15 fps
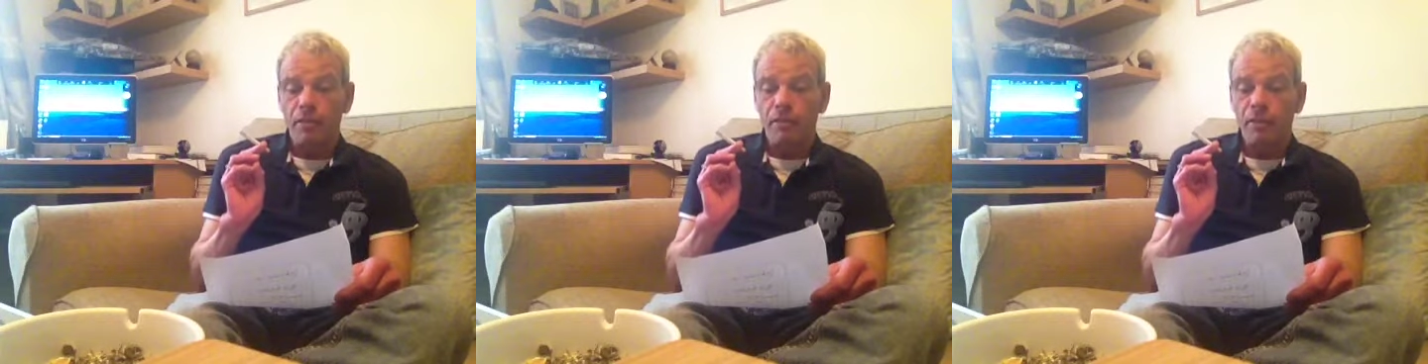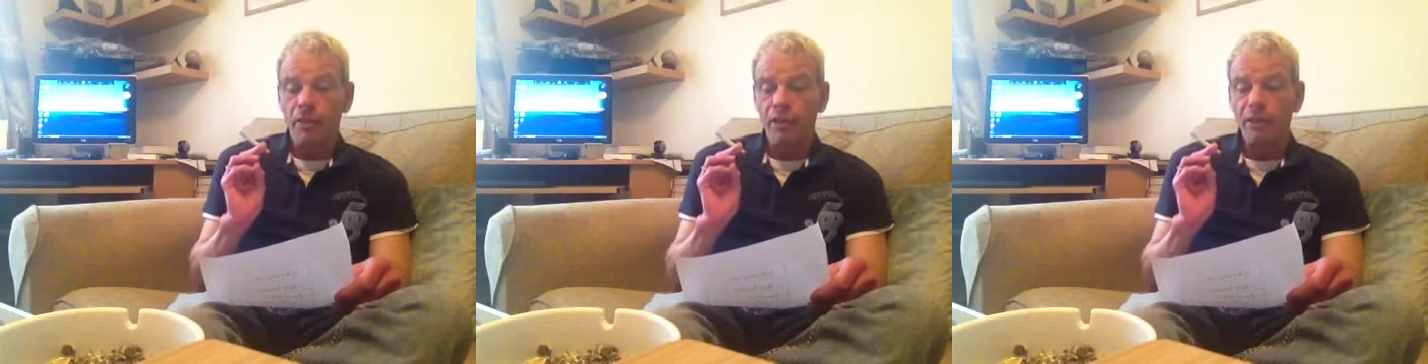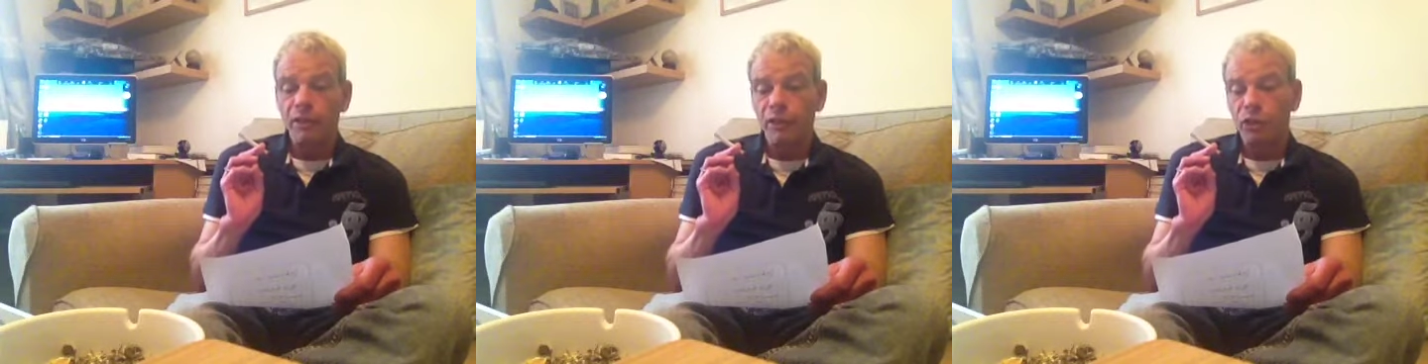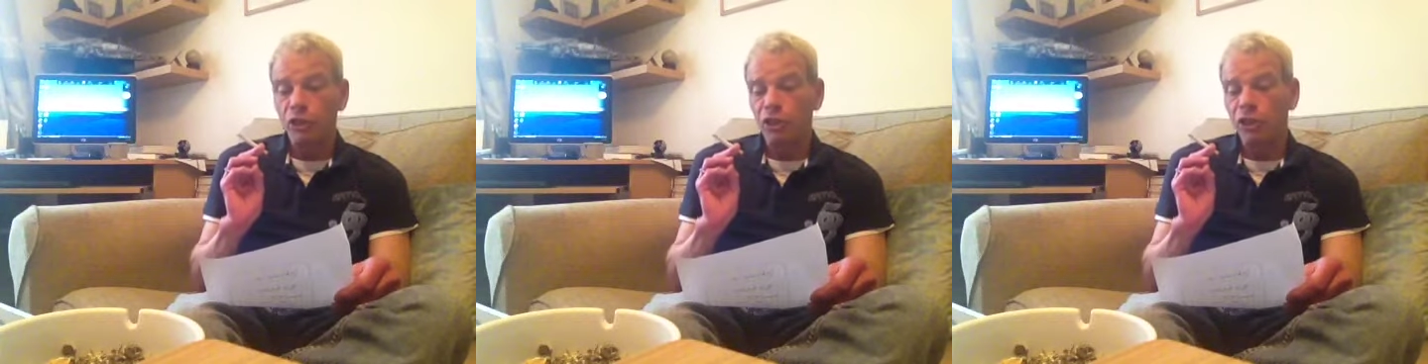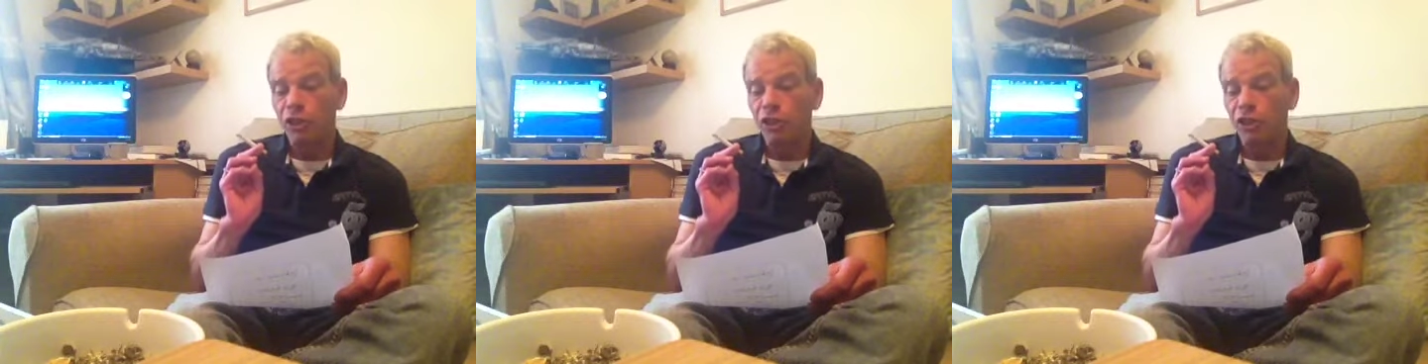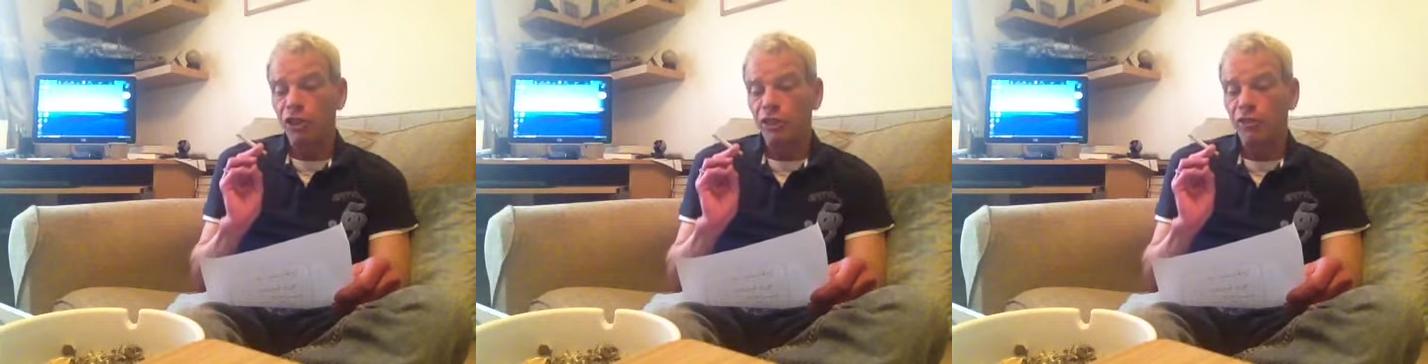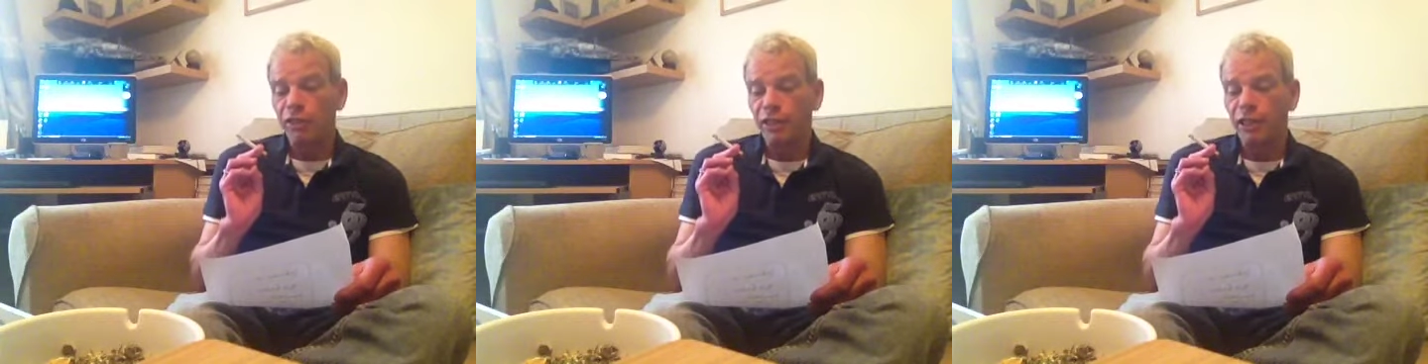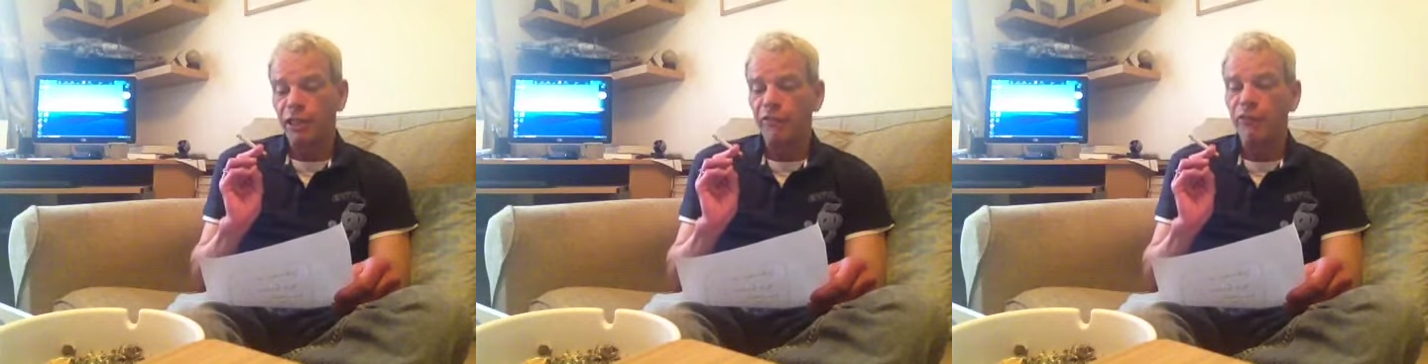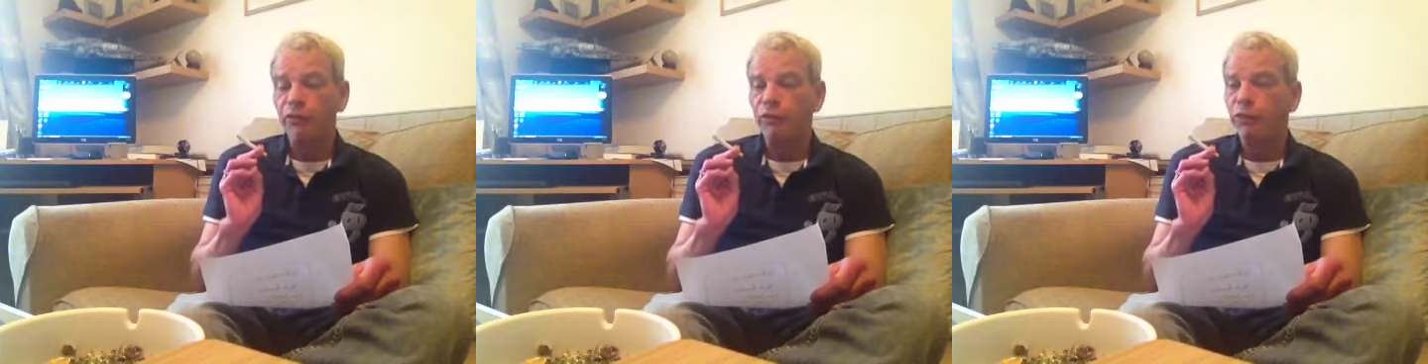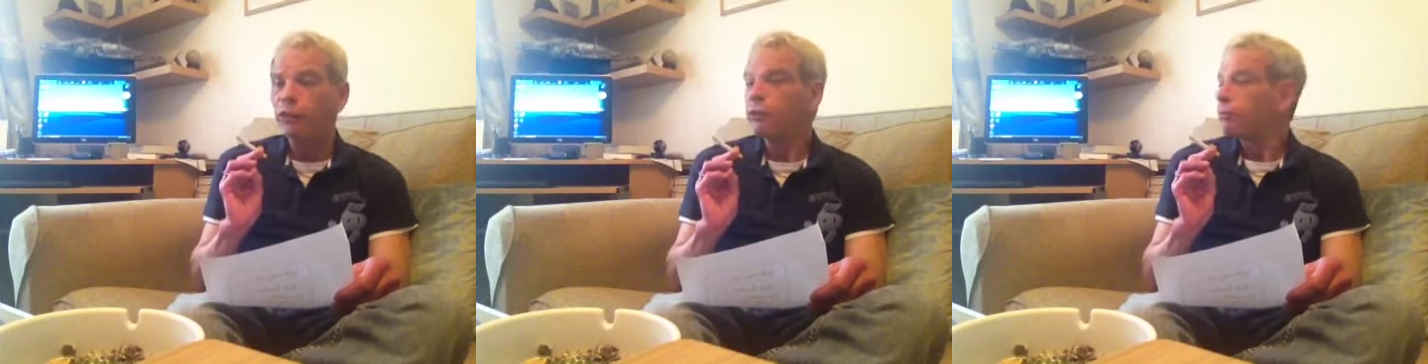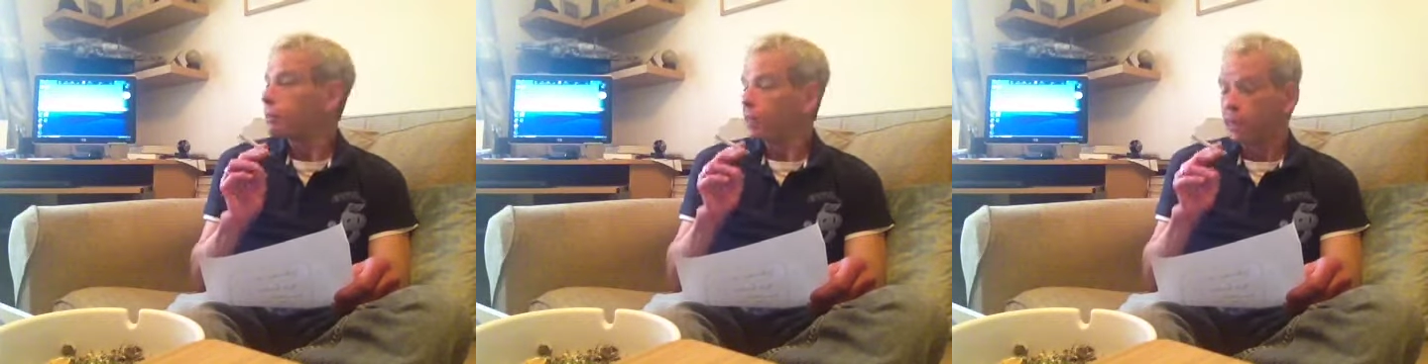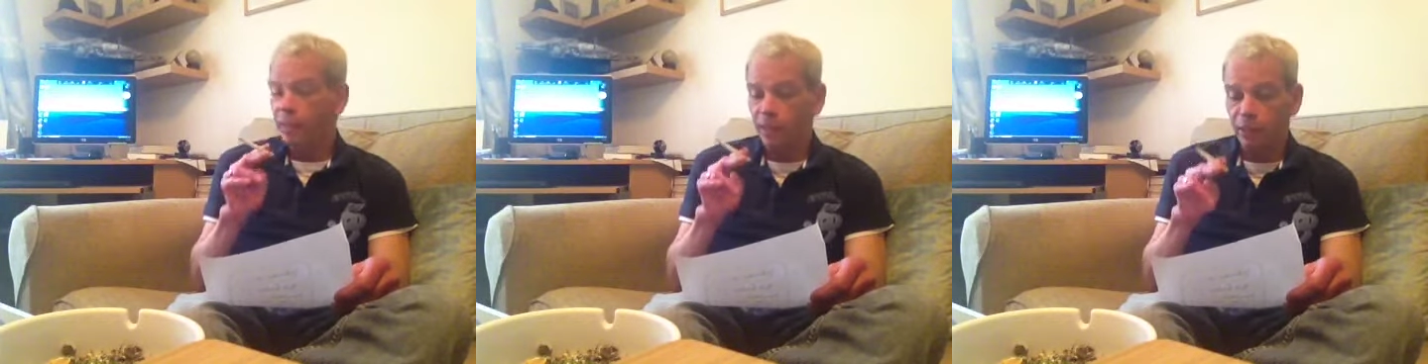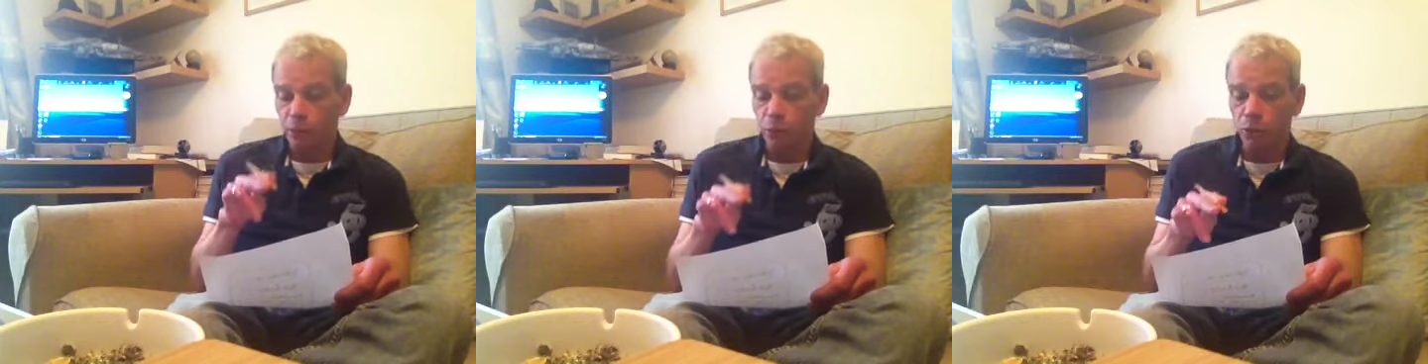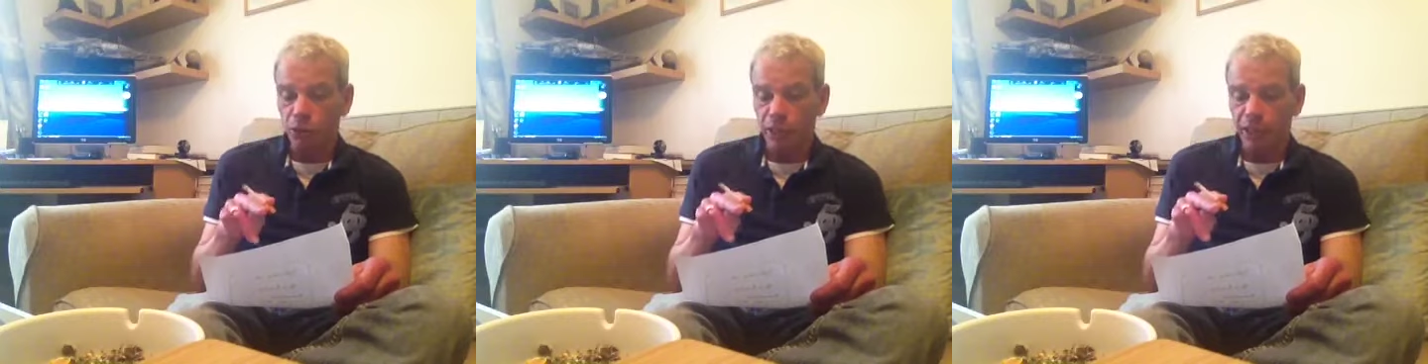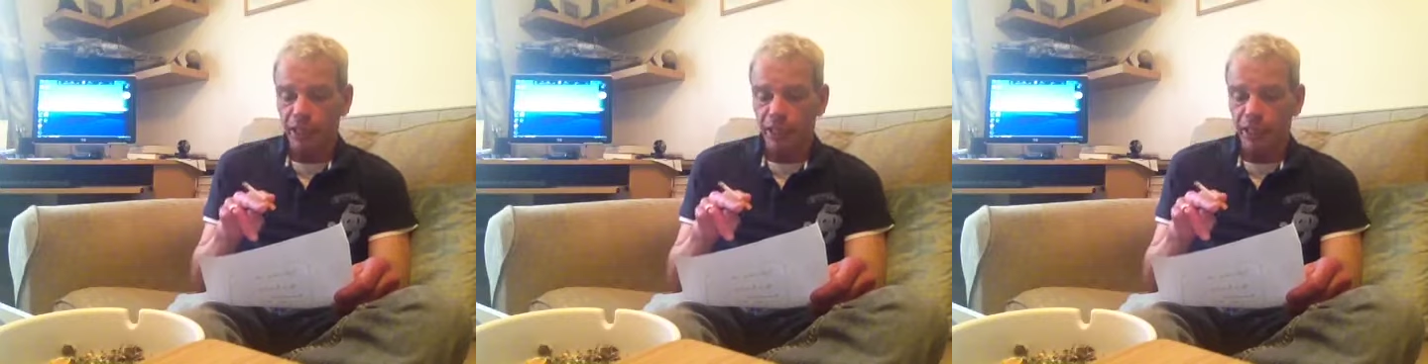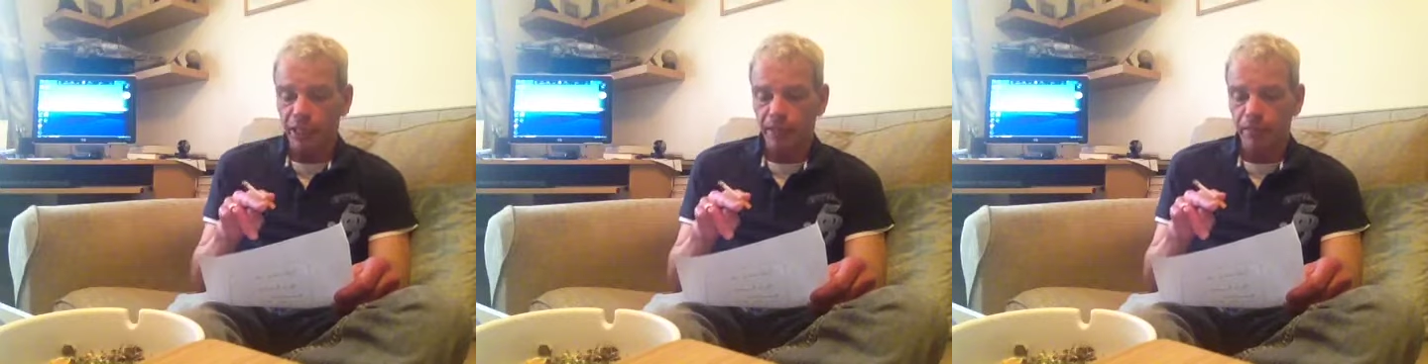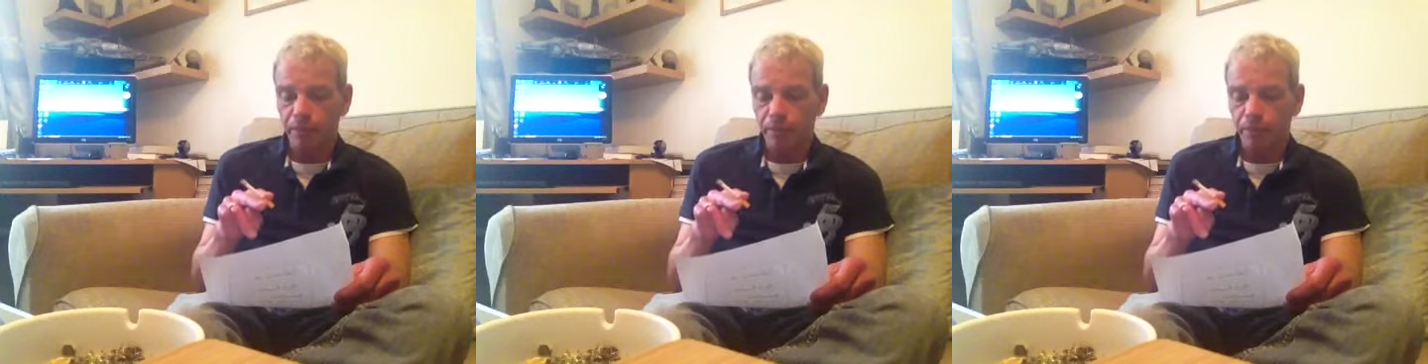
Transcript: My Silver Dollar Cherry Snuff review is also down there.